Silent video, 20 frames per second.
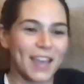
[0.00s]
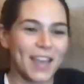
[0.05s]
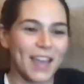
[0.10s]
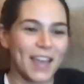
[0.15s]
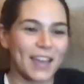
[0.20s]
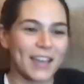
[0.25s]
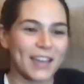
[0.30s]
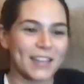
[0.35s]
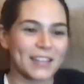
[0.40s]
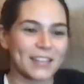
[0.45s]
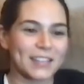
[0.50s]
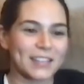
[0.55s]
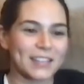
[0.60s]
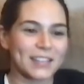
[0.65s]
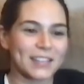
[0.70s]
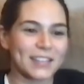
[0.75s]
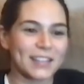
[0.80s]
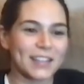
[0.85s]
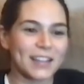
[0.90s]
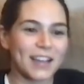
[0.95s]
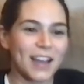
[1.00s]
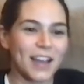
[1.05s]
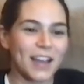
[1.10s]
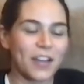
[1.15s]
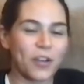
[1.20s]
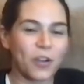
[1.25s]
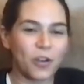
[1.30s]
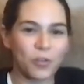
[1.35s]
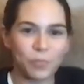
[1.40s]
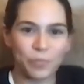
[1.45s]
and I
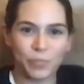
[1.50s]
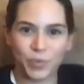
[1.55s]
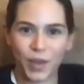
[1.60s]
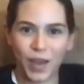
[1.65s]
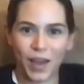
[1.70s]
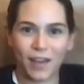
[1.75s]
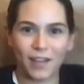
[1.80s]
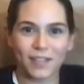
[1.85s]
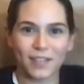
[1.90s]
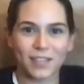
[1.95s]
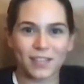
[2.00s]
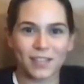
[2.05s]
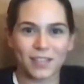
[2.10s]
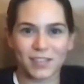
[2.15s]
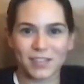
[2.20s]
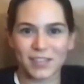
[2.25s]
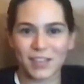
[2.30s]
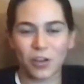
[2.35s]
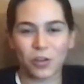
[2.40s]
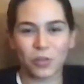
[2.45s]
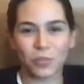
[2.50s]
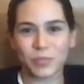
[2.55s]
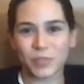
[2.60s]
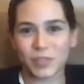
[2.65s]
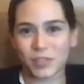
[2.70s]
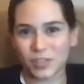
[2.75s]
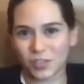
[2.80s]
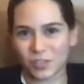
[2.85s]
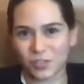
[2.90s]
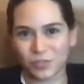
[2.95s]
hope that this
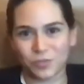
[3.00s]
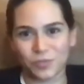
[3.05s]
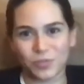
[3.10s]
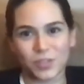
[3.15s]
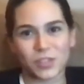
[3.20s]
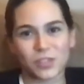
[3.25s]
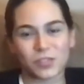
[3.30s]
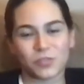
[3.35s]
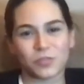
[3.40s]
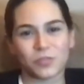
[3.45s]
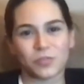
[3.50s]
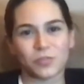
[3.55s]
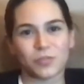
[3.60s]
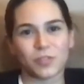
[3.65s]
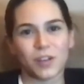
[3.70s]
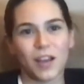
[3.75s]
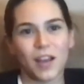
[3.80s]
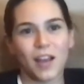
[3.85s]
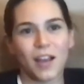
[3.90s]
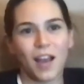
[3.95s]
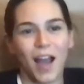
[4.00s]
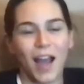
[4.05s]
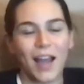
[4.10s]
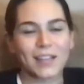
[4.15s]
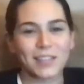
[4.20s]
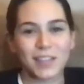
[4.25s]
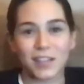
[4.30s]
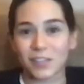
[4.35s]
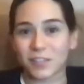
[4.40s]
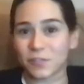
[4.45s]
helps you to
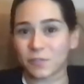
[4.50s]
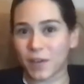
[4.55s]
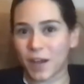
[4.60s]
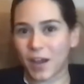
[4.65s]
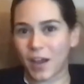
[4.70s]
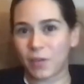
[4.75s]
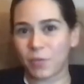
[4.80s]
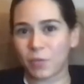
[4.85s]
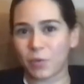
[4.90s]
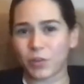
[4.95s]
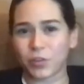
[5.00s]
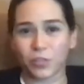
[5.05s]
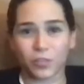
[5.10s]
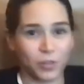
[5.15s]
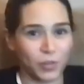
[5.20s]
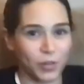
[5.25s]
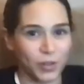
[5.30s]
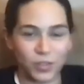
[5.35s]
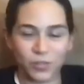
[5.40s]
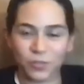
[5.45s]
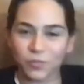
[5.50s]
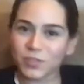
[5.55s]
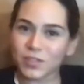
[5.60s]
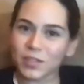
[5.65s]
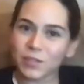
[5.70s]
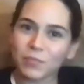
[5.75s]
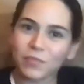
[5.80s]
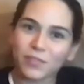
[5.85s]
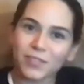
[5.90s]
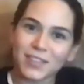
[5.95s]
identify when you're going through
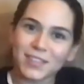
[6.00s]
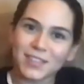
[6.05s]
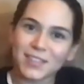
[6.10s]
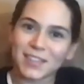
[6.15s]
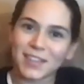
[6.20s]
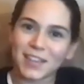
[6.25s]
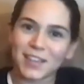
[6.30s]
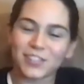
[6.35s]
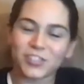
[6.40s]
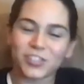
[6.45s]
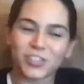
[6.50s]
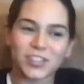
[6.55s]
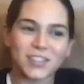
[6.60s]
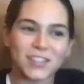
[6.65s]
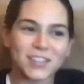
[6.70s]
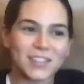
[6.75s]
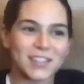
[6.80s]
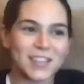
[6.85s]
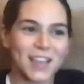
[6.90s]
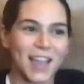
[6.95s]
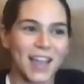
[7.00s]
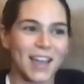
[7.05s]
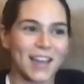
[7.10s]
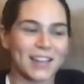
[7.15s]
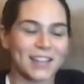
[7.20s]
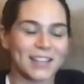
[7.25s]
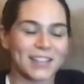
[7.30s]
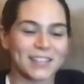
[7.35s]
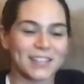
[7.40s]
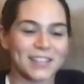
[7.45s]
some of these stages
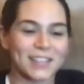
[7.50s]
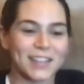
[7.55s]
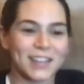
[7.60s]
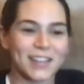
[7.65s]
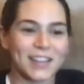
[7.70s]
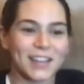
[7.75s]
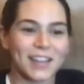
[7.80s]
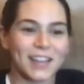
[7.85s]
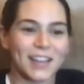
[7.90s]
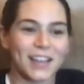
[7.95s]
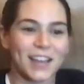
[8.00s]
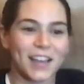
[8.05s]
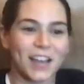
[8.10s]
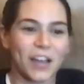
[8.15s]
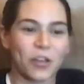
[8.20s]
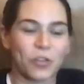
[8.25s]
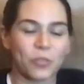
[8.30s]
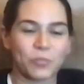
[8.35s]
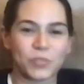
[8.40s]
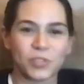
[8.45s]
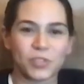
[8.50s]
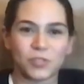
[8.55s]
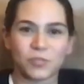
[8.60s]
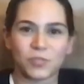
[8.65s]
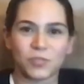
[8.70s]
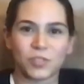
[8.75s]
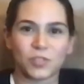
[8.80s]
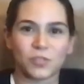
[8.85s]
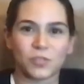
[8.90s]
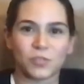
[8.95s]
and helps you
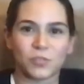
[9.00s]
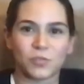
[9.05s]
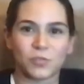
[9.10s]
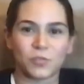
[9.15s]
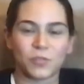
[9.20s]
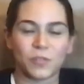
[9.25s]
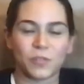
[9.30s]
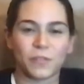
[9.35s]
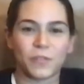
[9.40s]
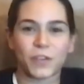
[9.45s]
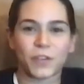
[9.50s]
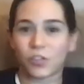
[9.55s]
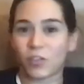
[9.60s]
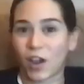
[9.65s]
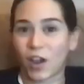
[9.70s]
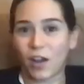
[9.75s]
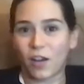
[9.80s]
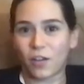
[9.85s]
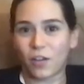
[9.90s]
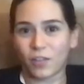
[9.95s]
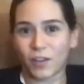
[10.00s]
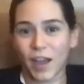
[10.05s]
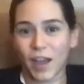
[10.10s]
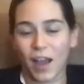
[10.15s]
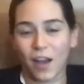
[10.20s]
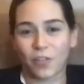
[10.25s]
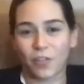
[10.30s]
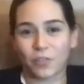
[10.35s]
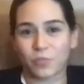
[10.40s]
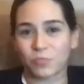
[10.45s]
to figure out
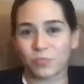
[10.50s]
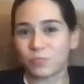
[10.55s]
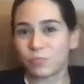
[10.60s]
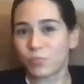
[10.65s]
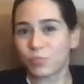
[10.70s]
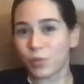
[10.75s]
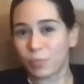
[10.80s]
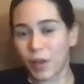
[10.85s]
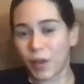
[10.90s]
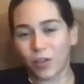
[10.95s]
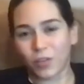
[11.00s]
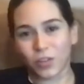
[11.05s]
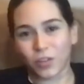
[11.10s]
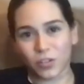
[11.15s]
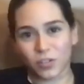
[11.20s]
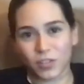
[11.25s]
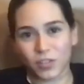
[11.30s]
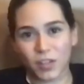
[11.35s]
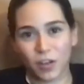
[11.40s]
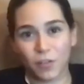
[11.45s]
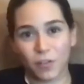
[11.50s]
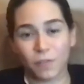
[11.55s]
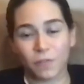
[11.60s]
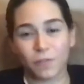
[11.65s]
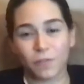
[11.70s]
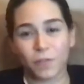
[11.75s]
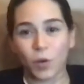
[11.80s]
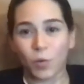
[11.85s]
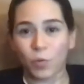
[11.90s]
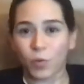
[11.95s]
how to propel yourself
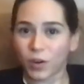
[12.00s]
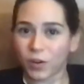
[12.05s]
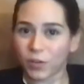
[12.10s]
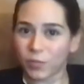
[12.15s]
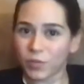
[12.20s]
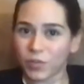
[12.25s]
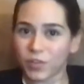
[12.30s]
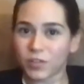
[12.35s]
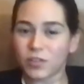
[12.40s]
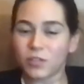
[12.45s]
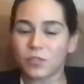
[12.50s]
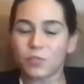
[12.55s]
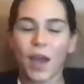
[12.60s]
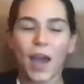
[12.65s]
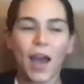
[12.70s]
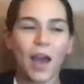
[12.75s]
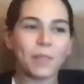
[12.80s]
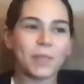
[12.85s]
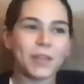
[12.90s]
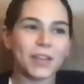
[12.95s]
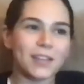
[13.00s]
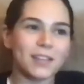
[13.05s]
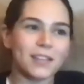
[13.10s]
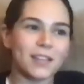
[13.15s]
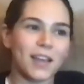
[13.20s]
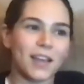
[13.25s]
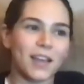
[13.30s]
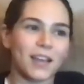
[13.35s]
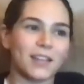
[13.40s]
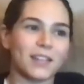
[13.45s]
forward with a new
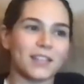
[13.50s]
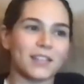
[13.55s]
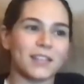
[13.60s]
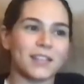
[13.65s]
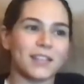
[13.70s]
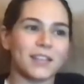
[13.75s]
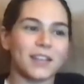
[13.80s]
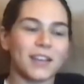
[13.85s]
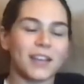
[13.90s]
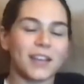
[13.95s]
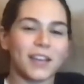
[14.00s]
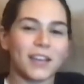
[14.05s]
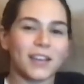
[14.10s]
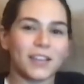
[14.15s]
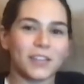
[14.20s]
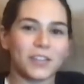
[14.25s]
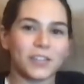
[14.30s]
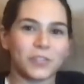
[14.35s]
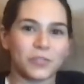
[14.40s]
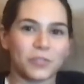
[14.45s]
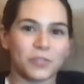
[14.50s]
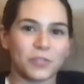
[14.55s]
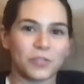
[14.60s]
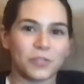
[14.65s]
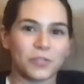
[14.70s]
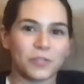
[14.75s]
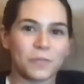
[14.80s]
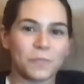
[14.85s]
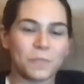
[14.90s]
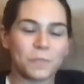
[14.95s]
habit and, you
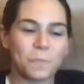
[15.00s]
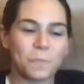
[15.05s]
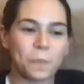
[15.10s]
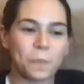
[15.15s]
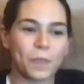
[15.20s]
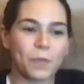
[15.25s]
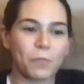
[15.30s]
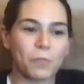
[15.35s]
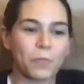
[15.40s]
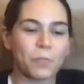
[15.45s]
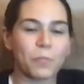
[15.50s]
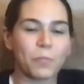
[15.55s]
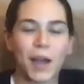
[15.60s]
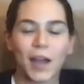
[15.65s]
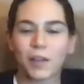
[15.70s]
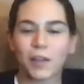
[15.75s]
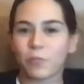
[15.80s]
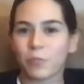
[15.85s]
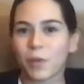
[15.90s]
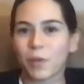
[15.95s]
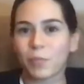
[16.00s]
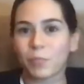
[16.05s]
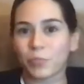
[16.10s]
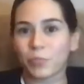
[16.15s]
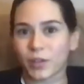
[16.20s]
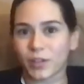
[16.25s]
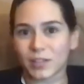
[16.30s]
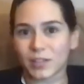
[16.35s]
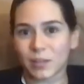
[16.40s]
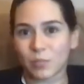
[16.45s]
know, remind,
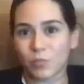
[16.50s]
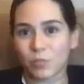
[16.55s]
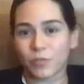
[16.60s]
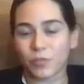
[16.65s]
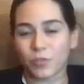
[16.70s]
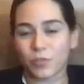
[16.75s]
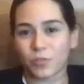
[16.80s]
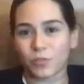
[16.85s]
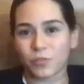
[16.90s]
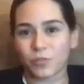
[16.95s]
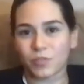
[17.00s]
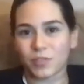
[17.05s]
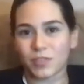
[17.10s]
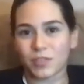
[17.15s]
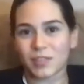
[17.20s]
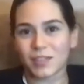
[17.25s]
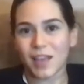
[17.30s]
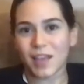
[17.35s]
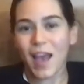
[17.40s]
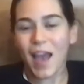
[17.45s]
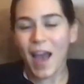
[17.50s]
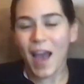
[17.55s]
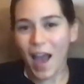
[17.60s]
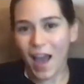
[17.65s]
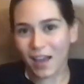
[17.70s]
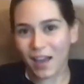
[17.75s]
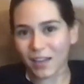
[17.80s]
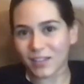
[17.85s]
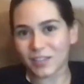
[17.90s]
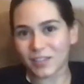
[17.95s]
remembering some of those
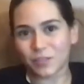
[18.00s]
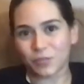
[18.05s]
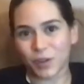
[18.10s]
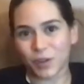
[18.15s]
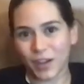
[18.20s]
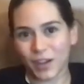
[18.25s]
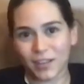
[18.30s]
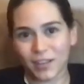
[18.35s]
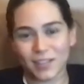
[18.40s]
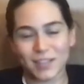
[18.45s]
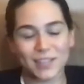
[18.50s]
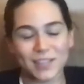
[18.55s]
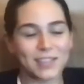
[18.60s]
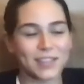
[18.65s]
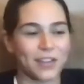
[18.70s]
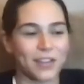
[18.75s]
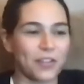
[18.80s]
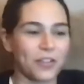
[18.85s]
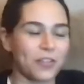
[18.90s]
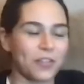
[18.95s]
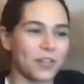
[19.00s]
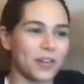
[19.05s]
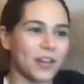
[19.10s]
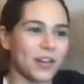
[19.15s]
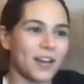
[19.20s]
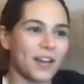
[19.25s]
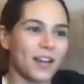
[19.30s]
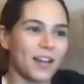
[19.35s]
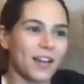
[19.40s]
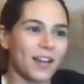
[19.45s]
hacks, right? So,
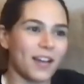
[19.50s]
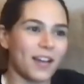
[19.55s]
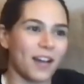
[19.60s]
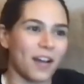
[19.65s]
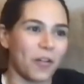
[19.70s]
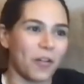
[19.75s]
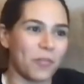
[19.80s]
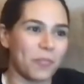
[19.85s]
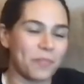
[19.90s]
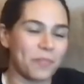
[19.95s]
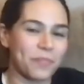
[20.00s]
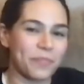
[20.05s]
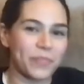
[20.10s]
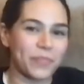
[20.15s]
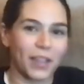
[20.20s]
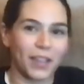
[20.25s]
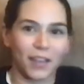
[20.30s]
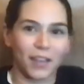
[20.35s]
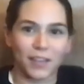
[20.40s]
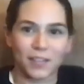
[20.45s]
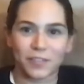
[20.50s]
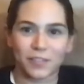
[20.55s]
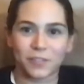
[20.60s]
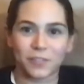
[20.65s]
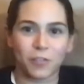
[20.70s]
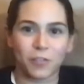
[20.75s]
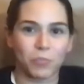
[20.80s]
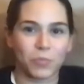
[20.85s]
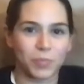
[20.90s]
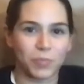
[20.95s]
um, again,
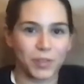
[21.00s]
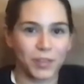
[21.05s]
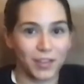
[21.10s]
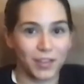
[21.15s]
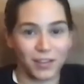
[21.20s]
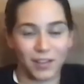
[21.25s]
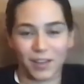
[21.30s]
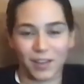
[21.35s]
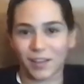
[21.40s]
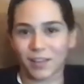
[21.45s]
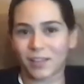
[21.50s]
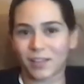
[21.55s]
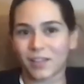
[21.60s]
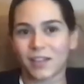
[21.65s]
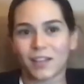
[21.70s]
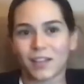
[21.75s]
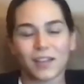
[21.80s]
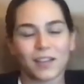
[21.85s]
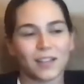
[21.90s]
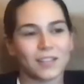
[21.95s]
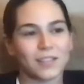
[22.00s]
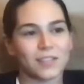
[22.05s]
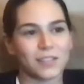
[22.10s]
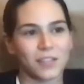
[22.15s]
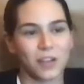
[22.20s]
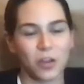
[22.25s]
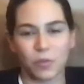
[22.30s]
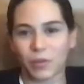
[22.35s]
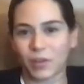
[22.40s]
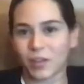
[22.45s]
from the beginning,
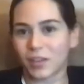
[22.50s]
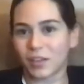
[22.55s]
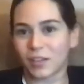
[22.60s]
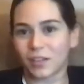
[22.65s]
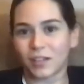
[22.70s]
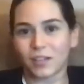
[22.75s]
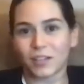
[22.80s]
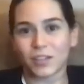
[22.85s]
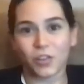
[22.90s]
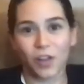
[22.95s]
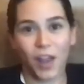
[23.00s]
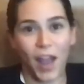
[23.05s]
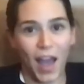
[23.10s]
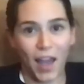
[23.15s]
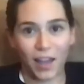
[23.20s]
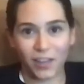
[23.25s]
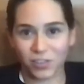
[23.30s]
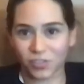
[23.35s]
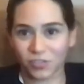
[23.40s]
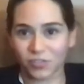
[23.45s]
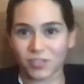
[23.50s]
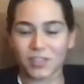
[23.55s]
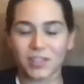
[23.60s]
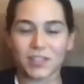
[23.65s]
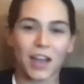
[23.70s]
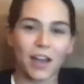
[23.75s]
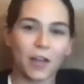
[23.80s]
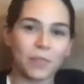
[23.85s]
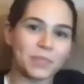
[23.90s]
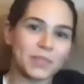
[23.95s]
knowing your action
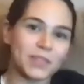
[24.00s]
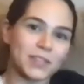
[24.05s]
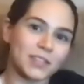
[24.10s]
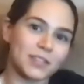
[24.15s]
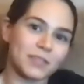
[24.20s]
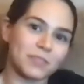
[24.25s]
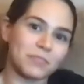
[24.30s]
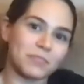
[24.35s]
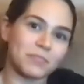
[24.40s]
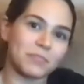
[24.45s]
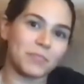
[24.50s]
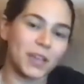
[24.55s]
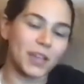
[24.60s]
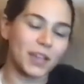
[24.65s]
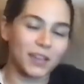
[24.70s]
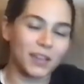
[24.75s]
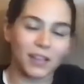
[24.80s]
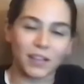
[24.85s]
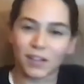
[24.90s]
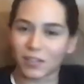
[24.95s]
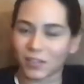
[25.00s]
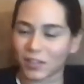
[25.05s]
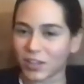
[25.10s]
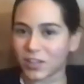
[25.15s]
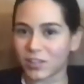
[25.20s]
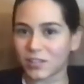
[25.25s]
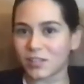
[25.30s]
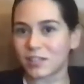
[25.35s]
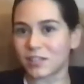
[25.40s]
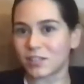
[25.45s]
steps, making a
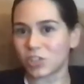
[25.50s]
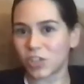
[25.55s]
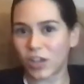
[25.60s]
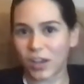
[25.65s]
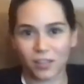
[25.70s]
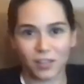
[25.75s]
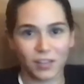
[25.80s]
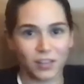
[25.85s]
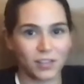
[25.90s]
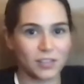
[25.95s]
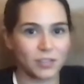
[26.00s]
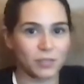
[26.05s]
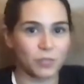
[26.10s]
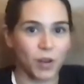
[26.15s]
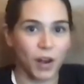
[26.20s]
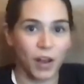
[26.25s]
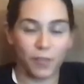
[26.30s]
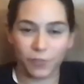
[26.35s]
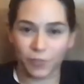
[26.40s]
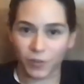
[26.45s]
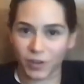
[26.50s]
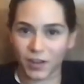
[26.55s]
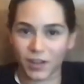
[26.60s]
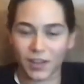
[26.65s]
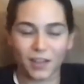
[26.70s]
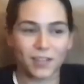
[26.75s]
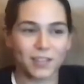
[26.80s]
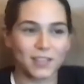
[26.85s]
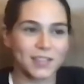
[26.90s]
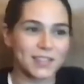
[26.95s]
list, a checklist, whatever it
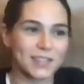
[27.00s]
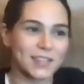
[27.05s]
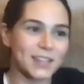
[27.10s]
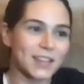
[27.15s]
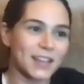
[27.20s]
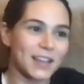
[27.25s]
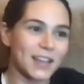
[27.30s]
is,